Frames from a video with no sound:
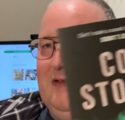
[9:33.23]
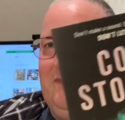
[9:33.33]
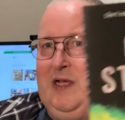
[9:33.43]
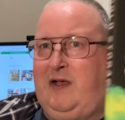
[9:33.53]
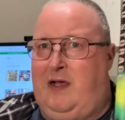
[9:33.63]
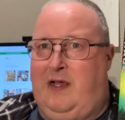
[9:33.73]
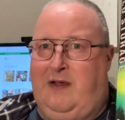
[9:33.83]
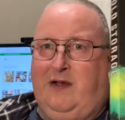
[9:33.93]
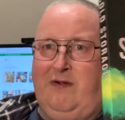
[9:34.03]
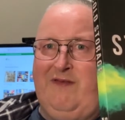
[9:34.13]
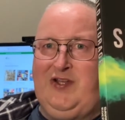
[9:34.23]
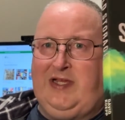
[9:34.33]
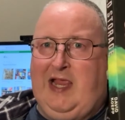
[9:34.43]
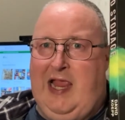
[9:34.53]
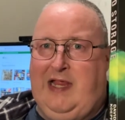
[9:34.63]
But I've
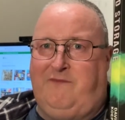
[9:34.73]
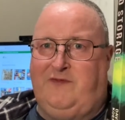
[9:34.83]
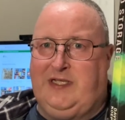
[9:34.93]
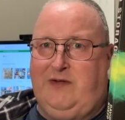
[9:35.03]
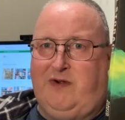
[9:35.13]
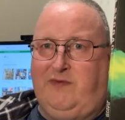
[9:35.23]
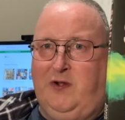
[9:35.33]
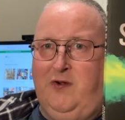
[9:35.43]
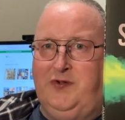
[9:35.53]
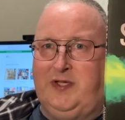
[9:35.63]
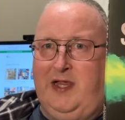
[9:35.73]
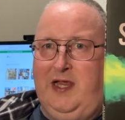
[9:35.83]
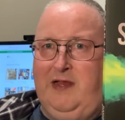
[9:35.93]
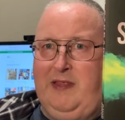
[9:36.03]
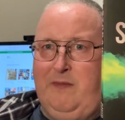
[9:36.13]
actually have seen reviews
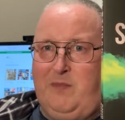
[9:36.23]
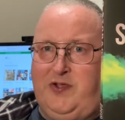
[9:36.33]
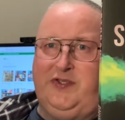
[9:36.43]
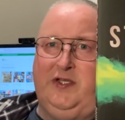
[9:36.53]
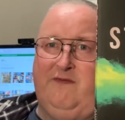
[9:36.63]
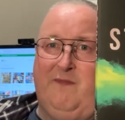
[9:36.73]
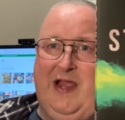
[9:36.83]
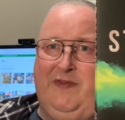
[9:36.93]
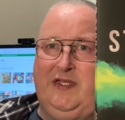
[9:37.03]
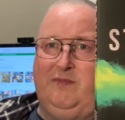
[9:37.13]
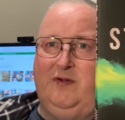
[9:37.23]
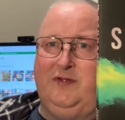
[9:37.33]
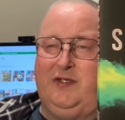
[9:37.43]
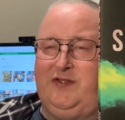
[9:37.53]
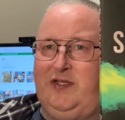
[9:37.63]
and they're positive about this
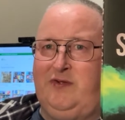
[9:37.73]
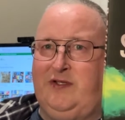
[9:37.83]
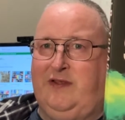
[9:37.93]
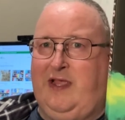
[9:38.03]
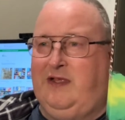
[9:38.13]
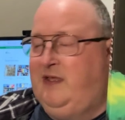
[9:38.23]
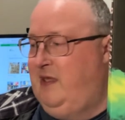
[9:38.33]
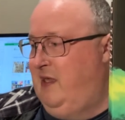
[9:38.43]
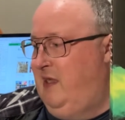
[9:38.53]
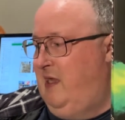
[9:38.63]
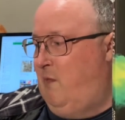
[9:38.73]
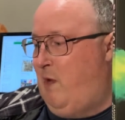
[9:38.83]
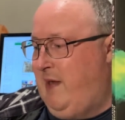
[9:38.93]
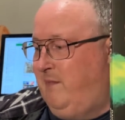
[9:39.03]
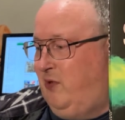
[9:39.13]
book, so it's interesting that
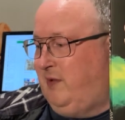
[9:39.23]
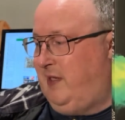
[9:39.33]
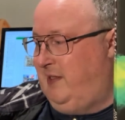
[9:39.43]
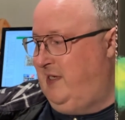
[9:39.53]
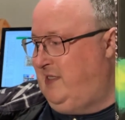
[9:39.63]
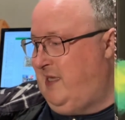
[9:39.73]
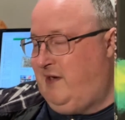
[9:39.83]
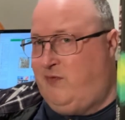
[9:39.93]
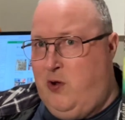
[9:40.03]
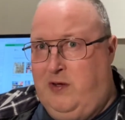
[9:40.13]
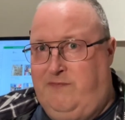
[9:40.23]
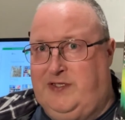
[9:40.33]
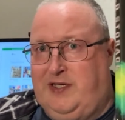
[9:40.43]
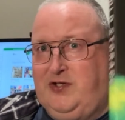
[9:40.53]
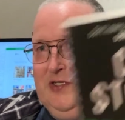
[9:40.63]
one book, at least, that I've heard of
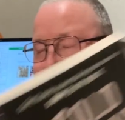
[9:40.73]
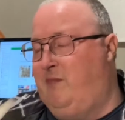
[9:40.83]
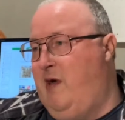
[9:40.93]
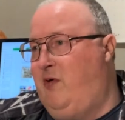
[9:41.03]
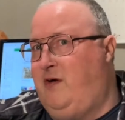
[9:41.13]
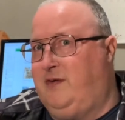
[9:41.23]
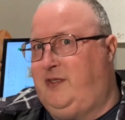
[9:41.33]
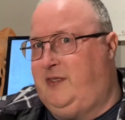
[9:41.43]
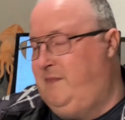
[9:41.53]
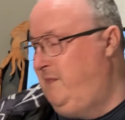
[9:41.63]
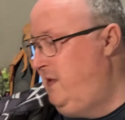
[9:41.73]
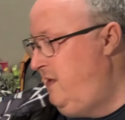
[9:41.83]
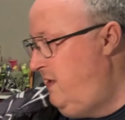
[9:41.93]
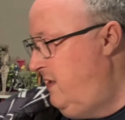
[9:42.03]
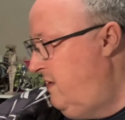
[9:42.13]
is actually in my box.
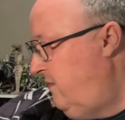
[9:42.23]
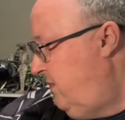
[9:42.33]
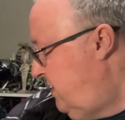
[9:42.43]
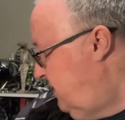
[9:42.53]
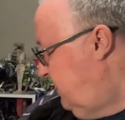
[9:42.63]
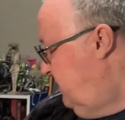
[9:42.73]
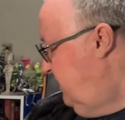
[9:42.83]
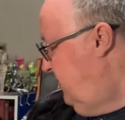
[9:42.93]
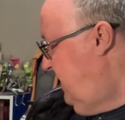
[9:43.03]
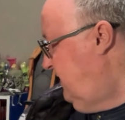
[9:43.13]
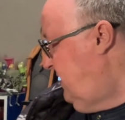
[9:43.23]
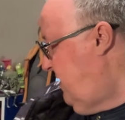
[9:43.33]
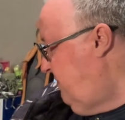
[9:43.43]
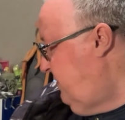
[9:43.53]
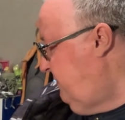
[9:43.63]
Right, next up.